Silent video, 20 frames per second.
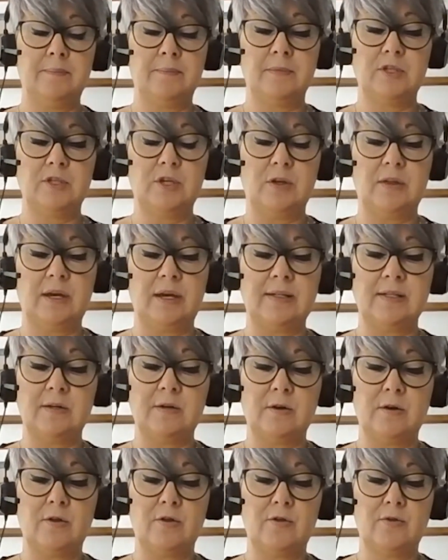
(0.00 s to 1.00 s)

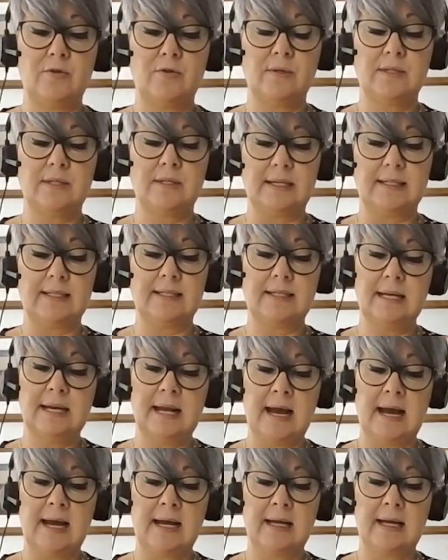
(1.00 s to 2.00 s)
2016
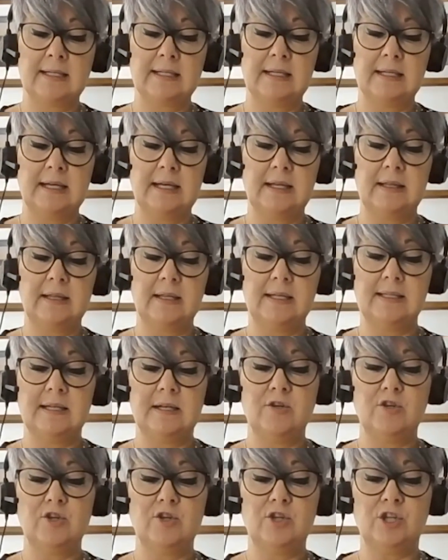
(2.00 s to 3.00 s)
Act, this
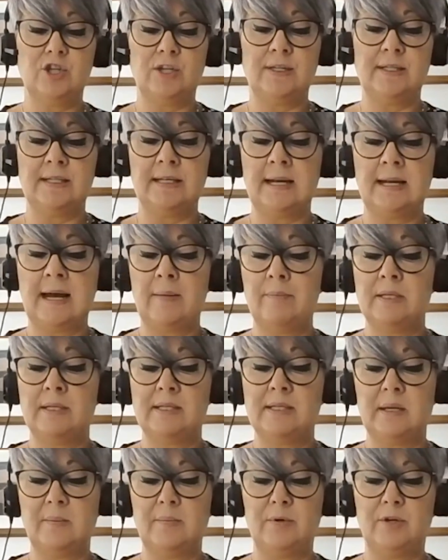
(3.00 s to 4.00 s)
introduced an
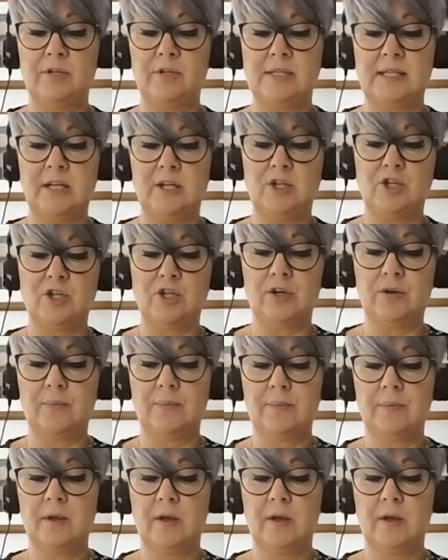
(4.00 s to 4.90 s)
amnesty procedure